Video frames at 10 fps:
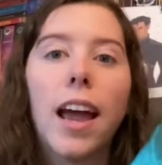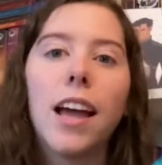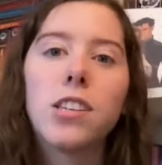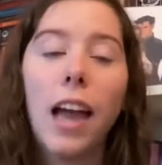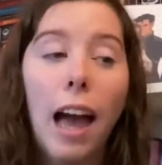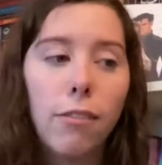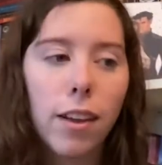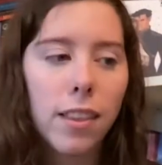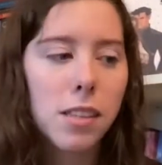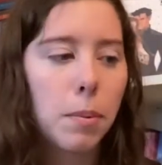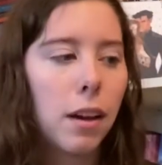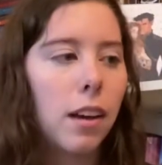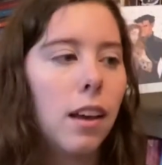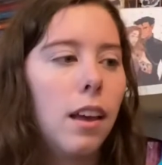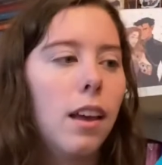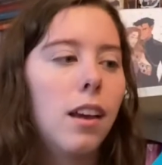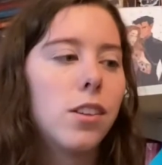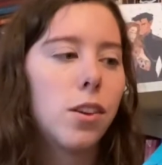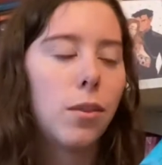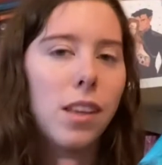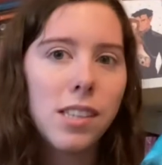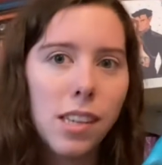I actually have read this book, so this